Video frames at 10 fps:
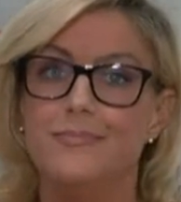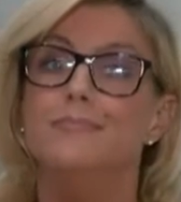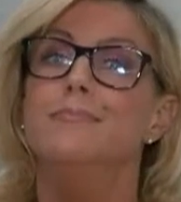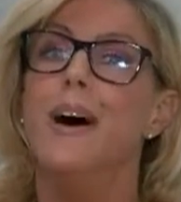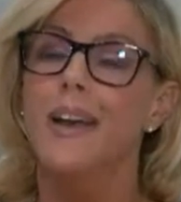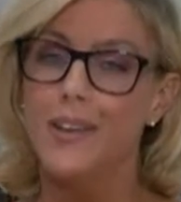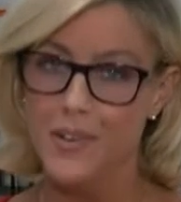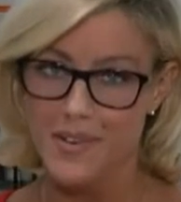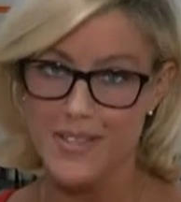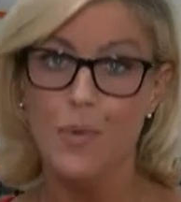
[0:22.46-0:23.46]
My
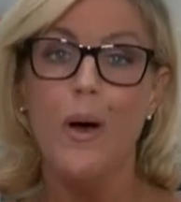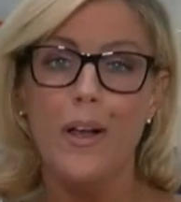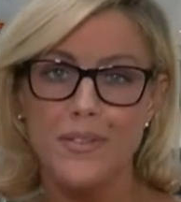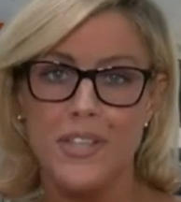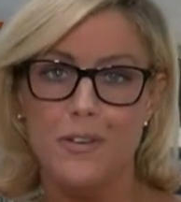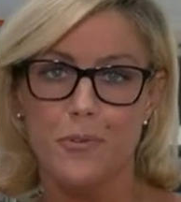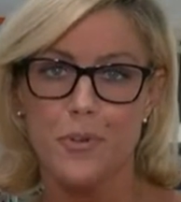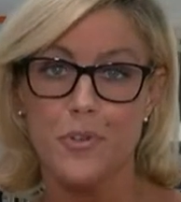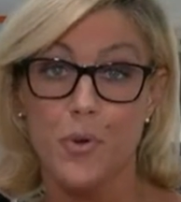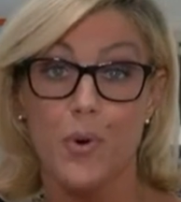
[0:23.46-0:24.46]
goodness, a wild scene for
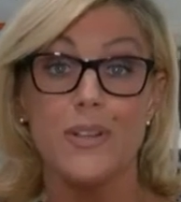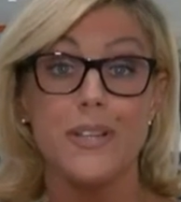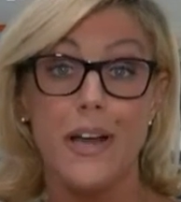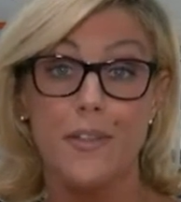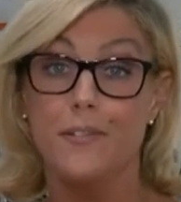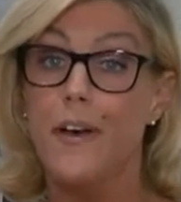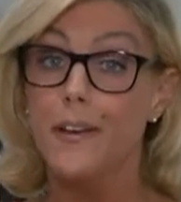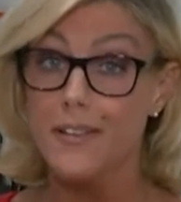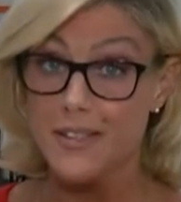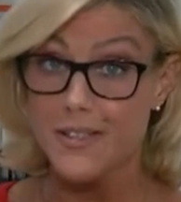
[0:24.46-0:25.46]
sure. And tonight, the
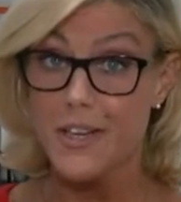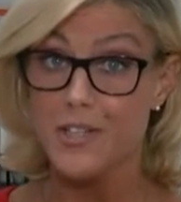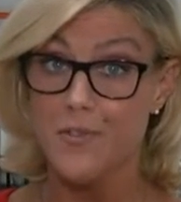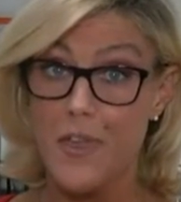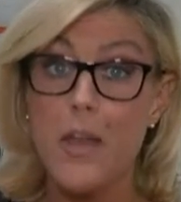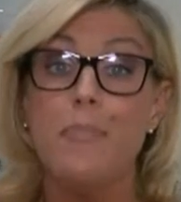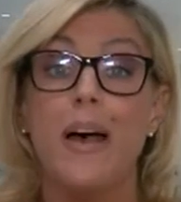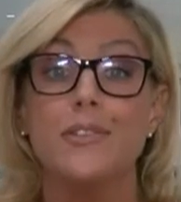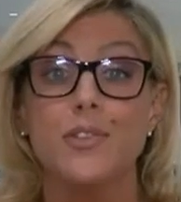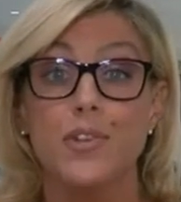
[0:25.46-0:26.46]
final destination for that
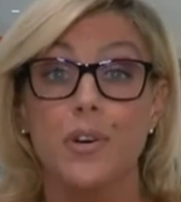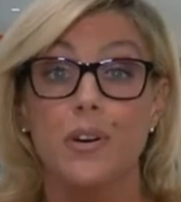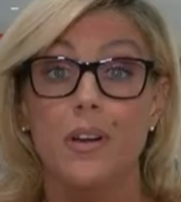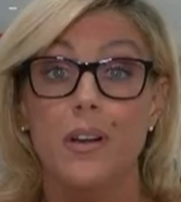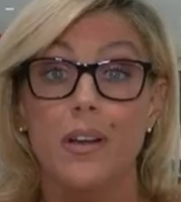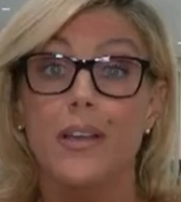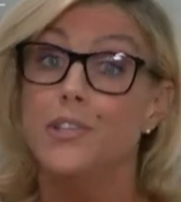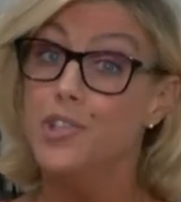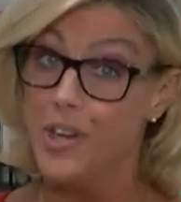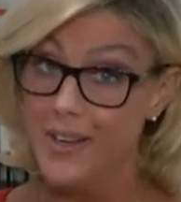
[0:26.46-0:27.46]
passenger
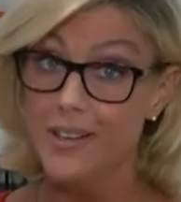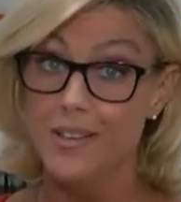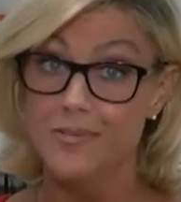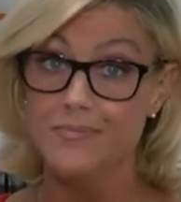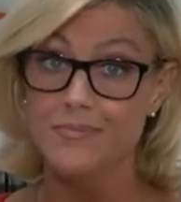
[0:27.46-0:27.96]
is jail.